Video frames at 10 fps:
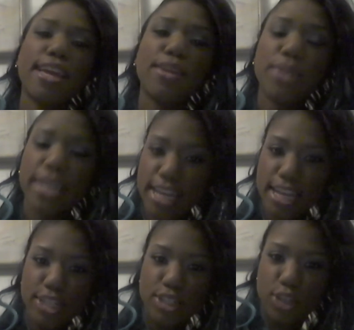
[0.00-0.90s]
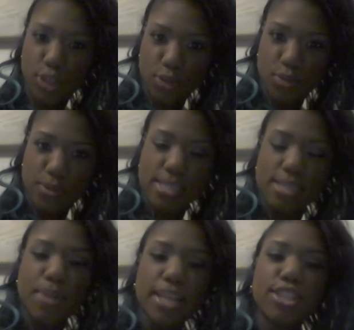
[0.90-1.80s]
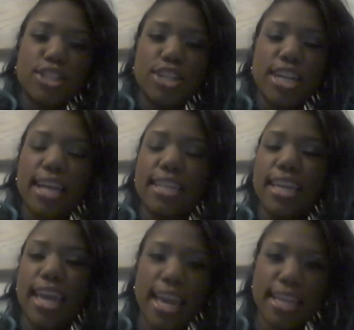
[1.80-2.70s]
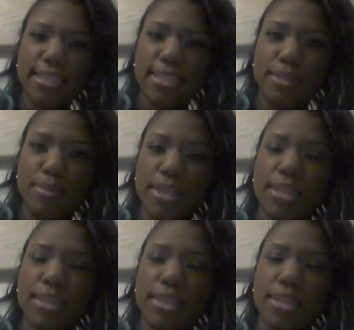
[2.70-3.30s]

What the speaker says: then we cut to Spencer and Caleb